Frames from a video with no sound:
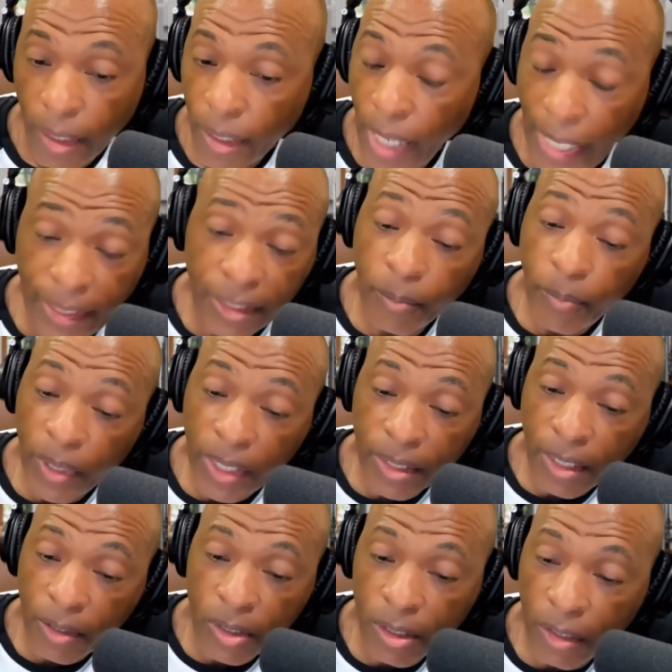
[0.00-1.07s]
I think the players
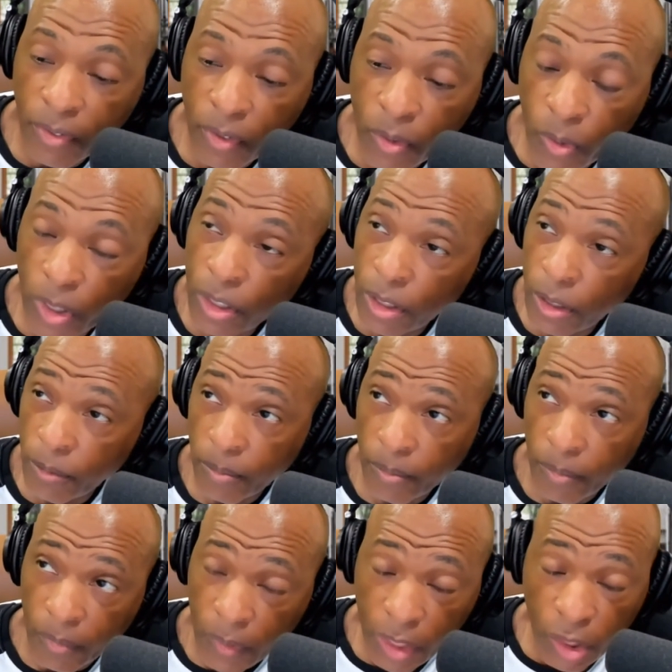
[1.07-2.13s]
are good enough, coach.
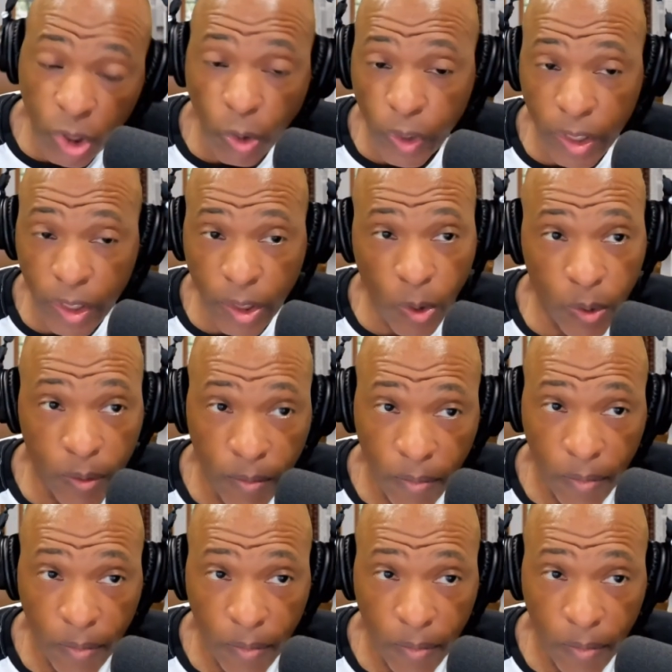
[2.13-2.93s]
The jury is out.